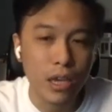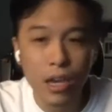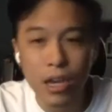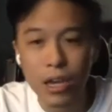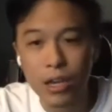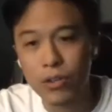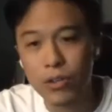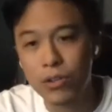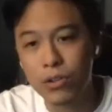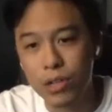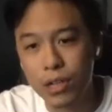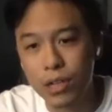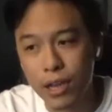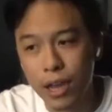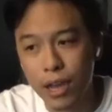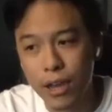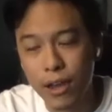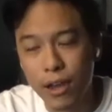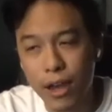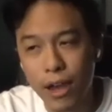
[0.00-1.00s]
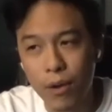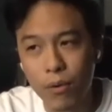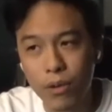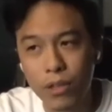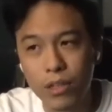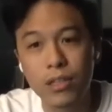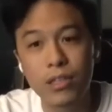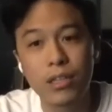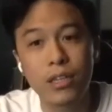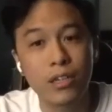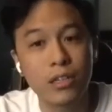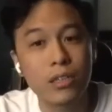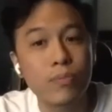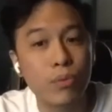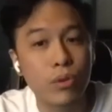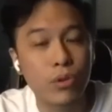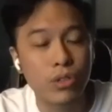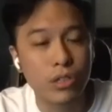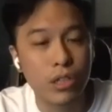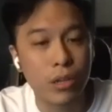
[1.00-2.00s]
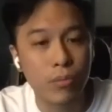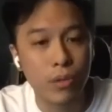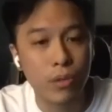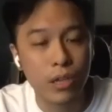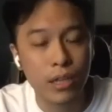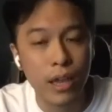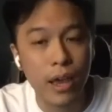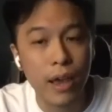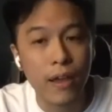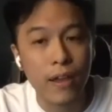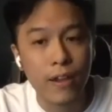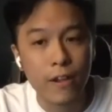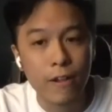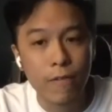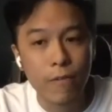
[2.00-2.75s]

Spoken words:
I wanted to explore something that